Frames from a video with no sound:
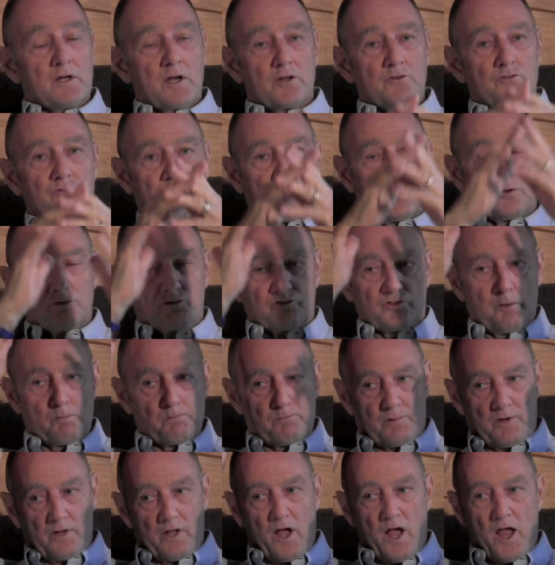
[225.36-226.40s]
And so
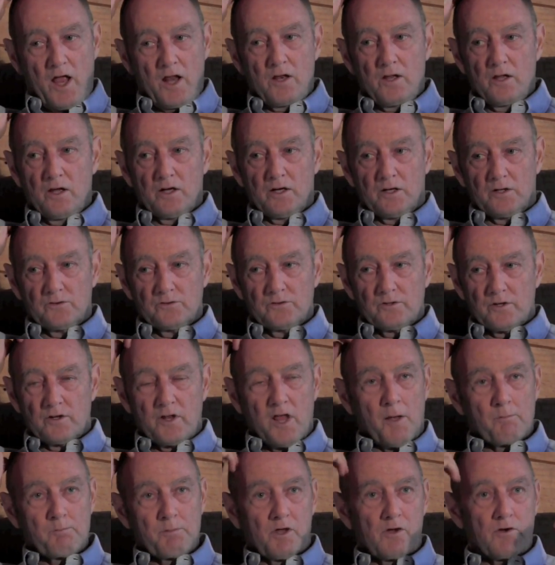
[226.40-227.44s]
simply I learned
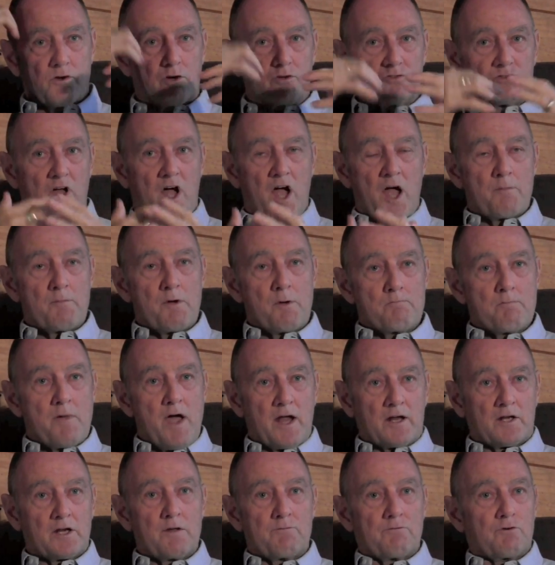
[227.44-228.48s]
that because I am a
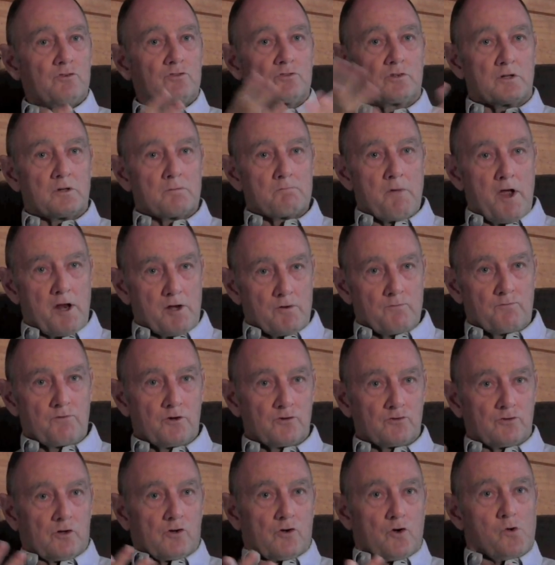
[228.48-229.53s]
magnificent,
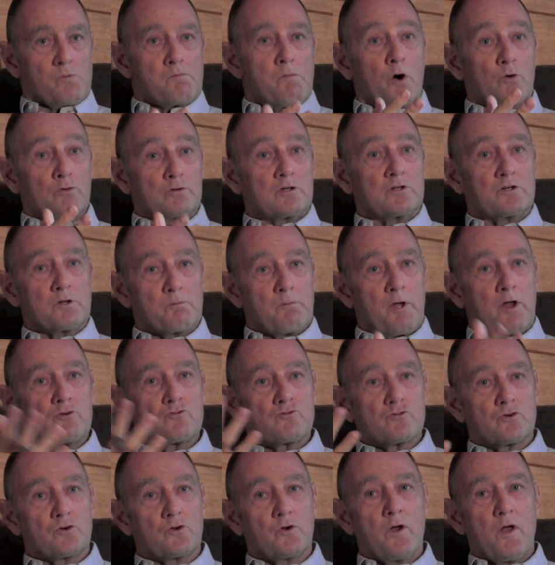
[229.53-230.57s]
metaphysical,
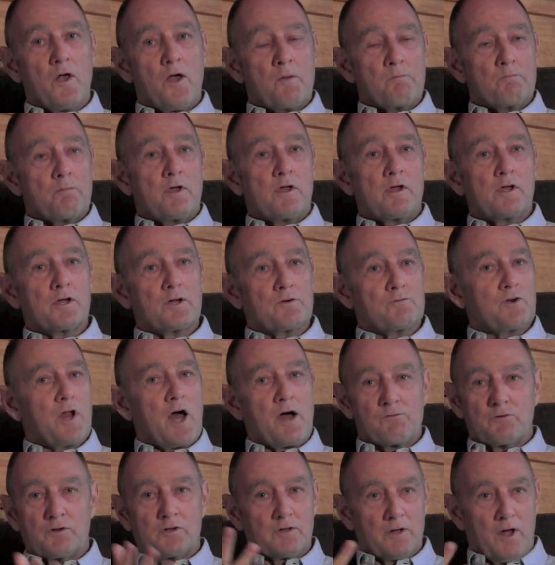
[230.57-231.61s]
multidimensional being of
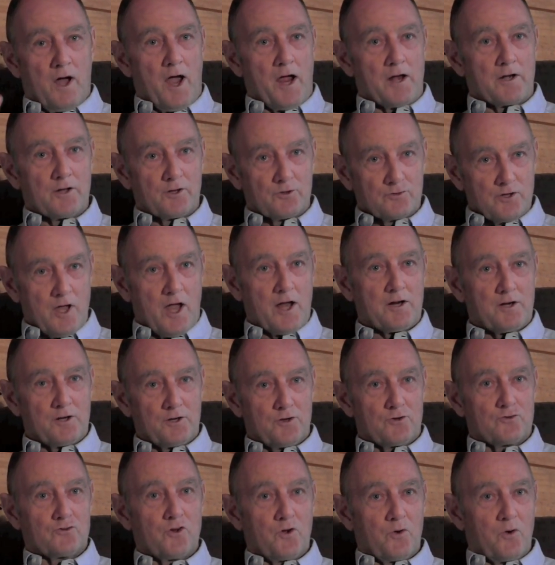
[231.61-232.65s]
love and light,
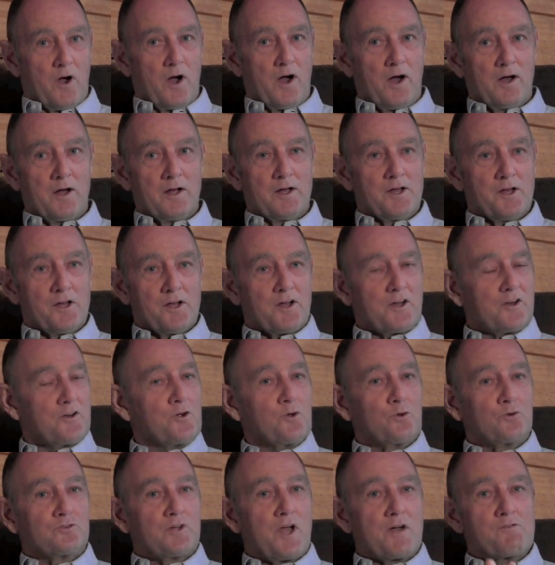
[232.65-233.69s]
exactly as you are, and
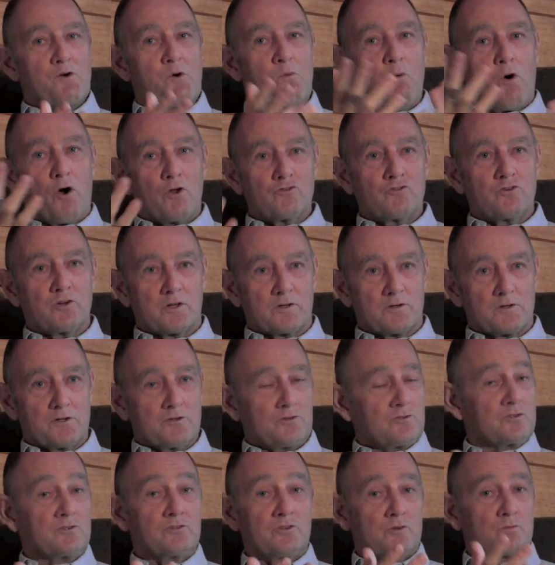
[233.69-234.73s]
who's ever watching
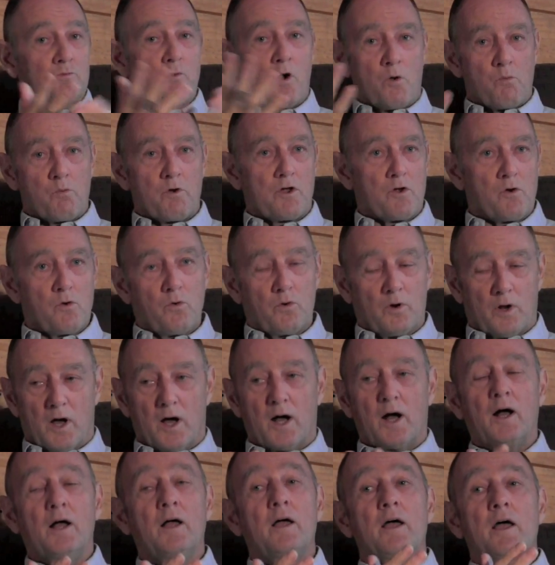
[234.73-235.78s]
this is what we all
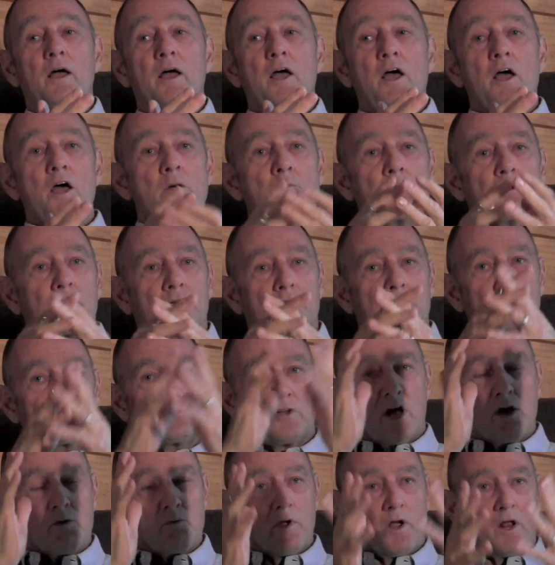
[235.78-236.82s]
are, because
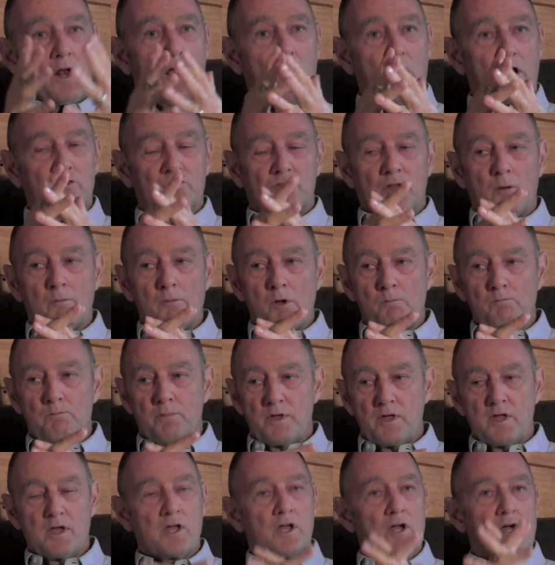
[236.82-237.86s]
I realize I'm a
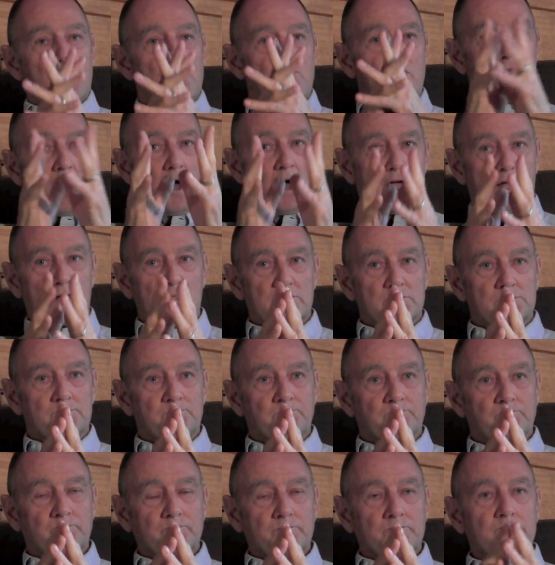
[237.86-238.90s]
being of light,
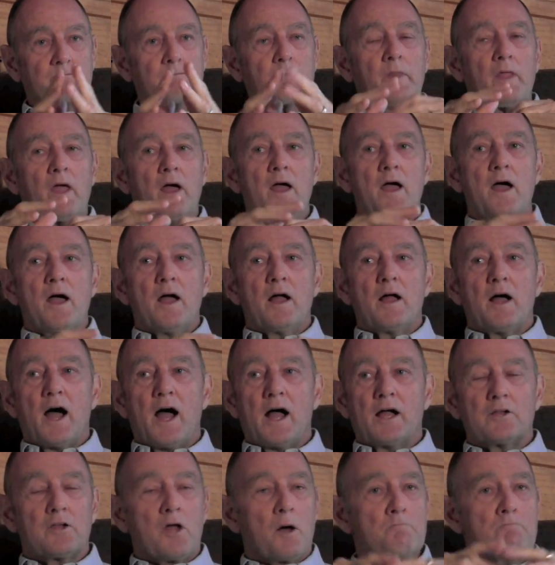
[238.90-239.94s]

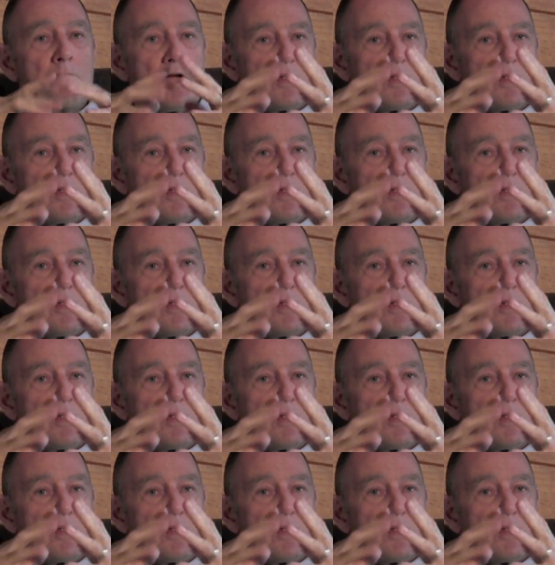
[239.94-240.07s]
and a